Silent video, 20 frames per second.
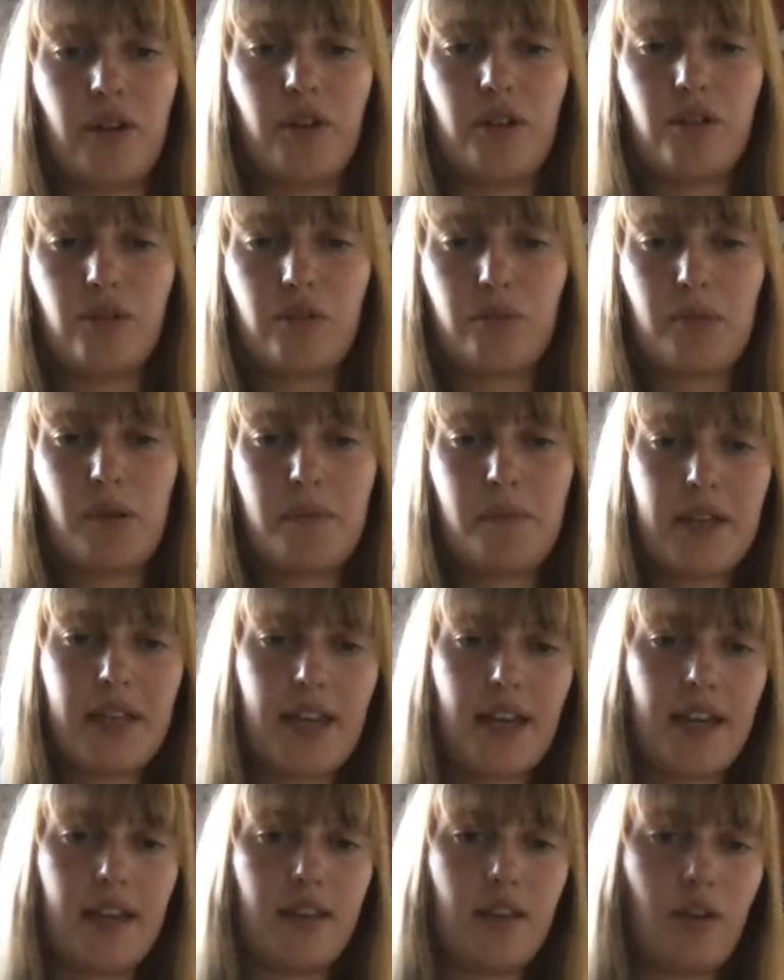You don't maybe
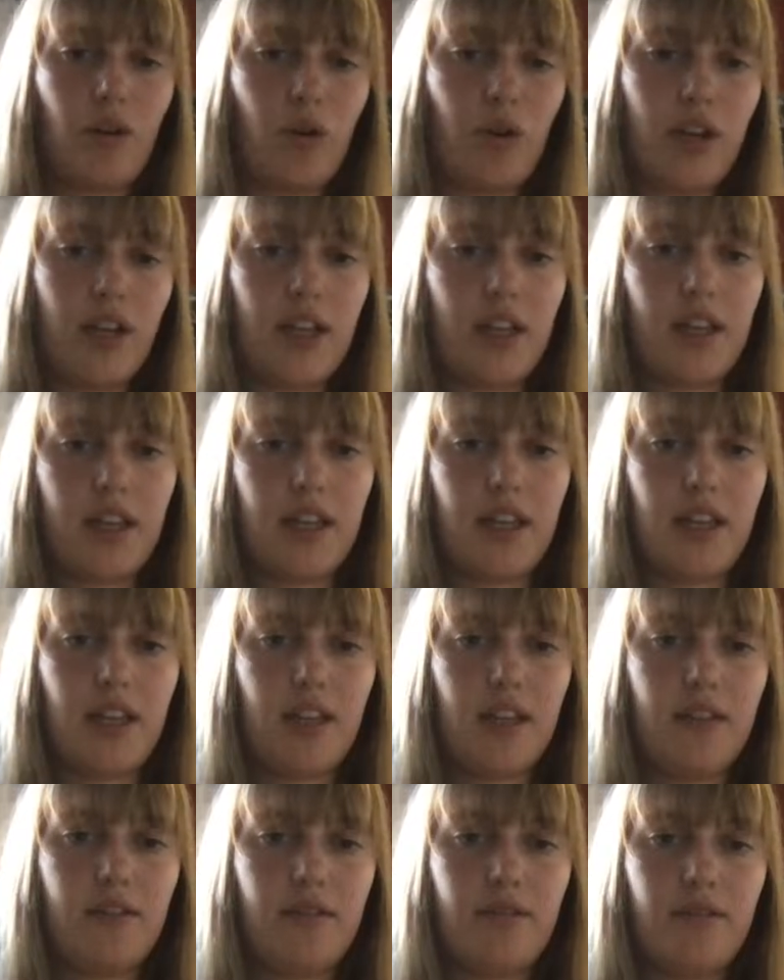get the
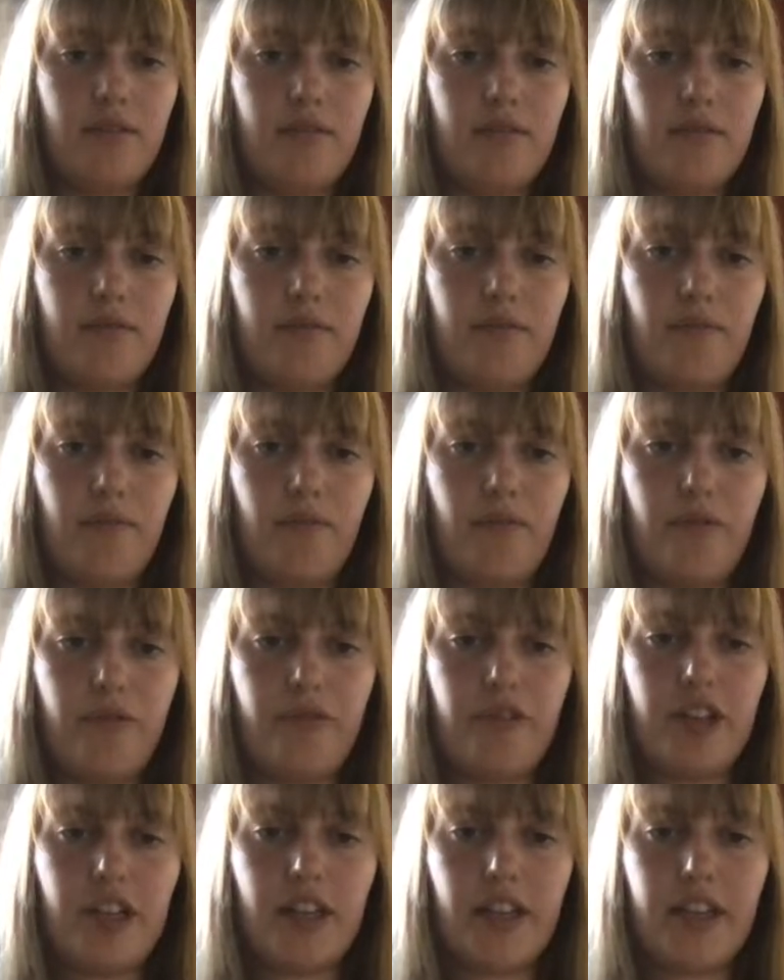oily
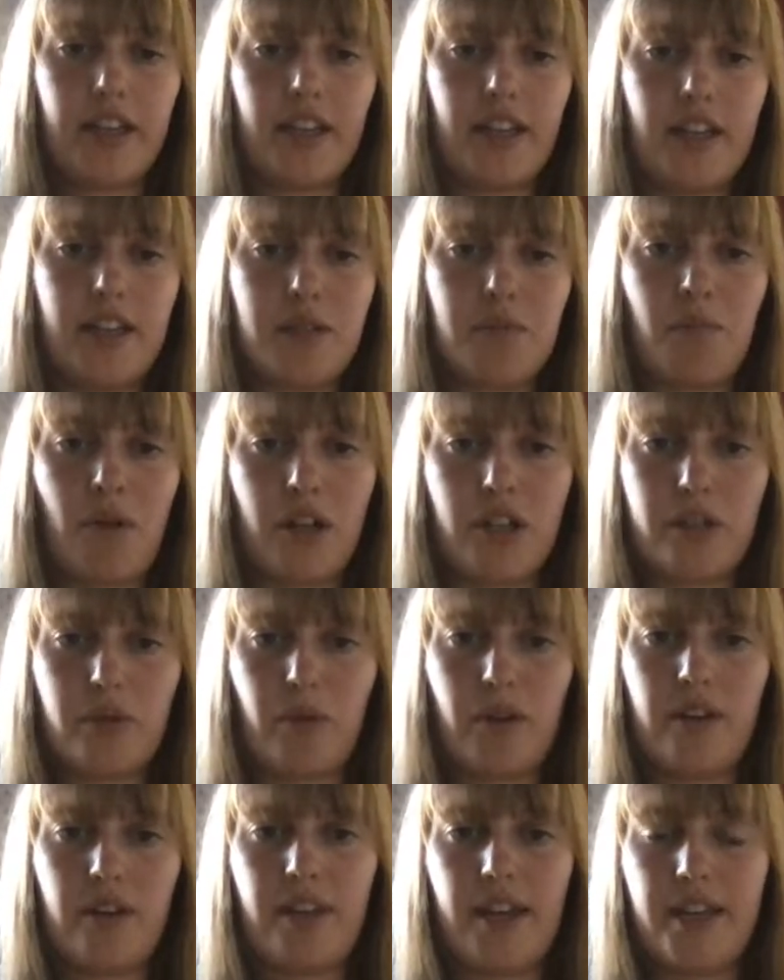feeling as much
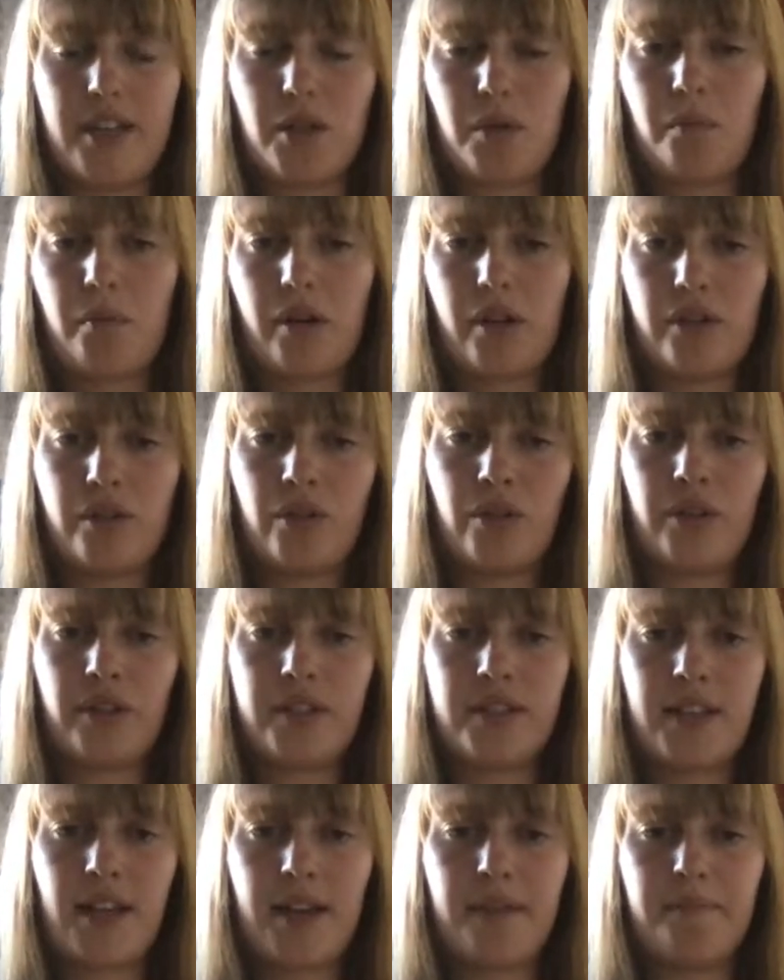with Hazelburn all the
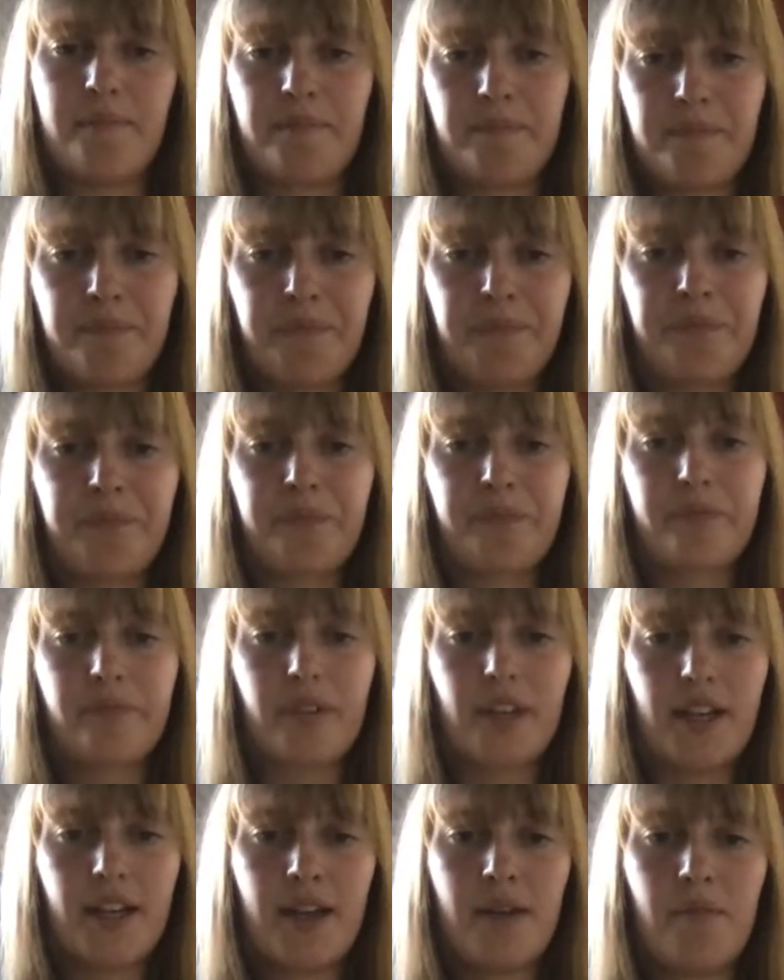time,
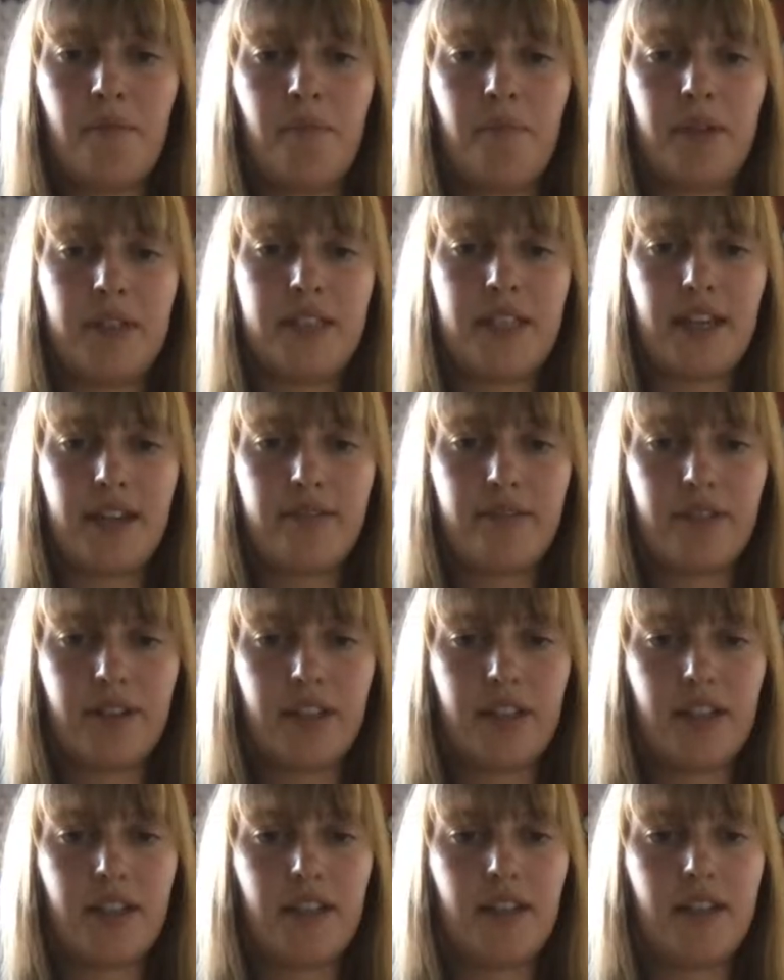but
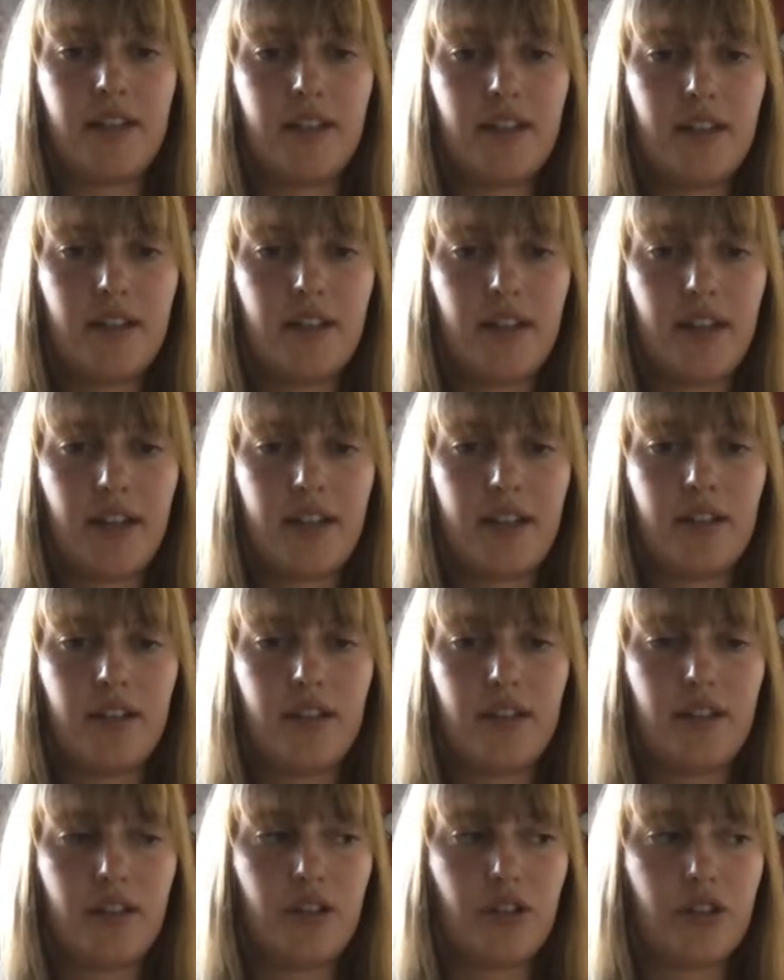definitely in
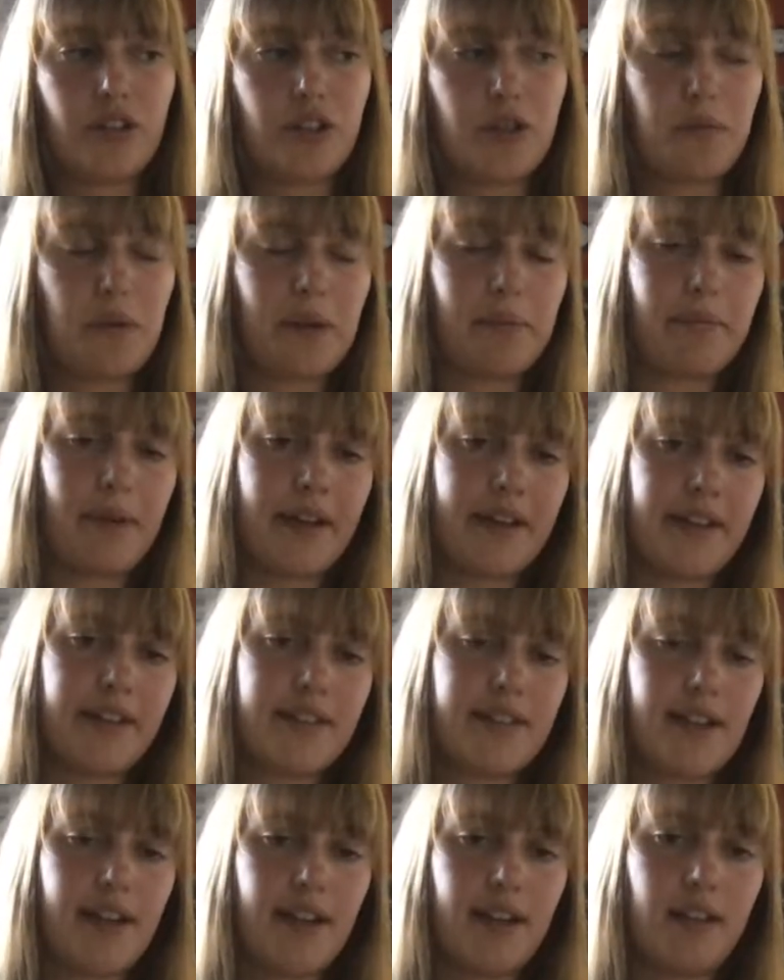your
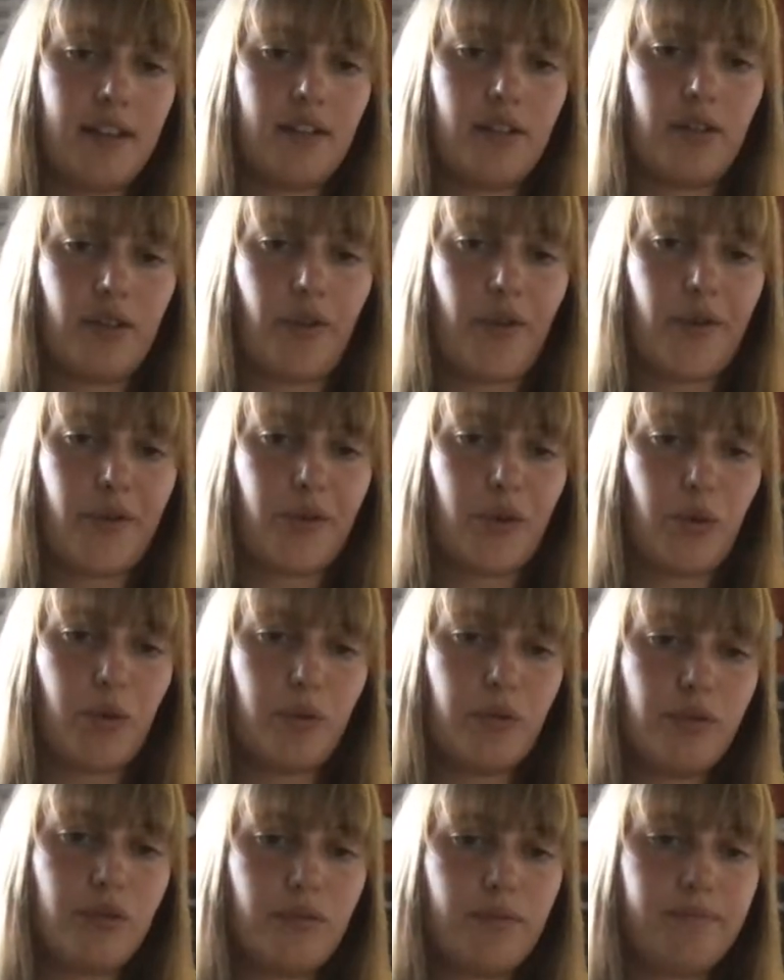Springbanks and long
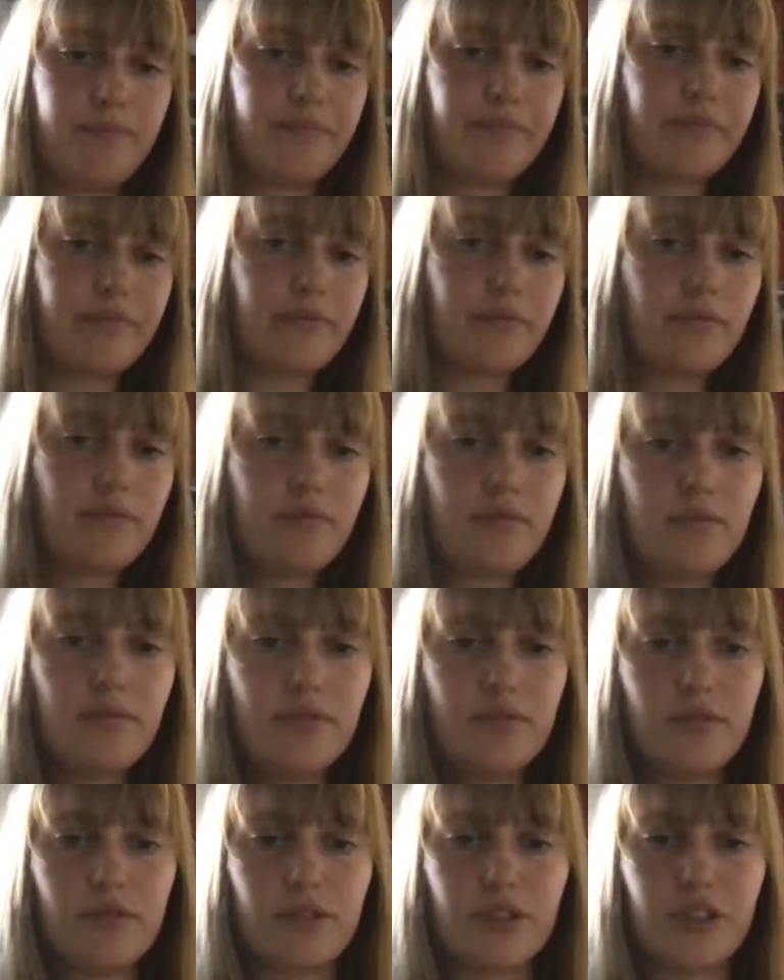rows,
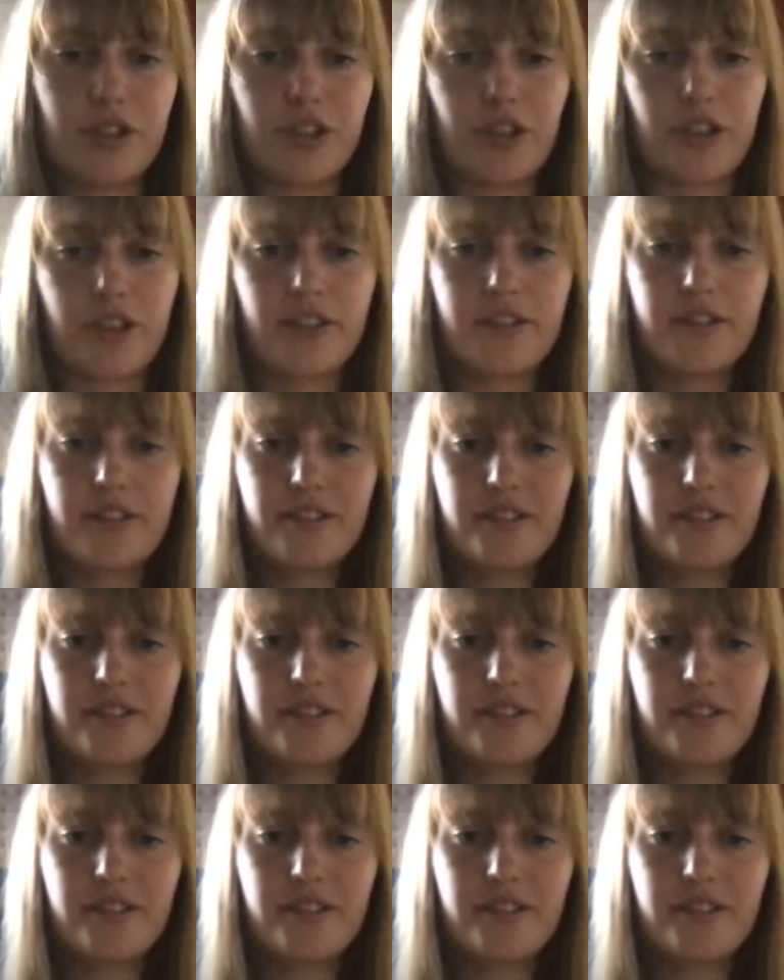for sure.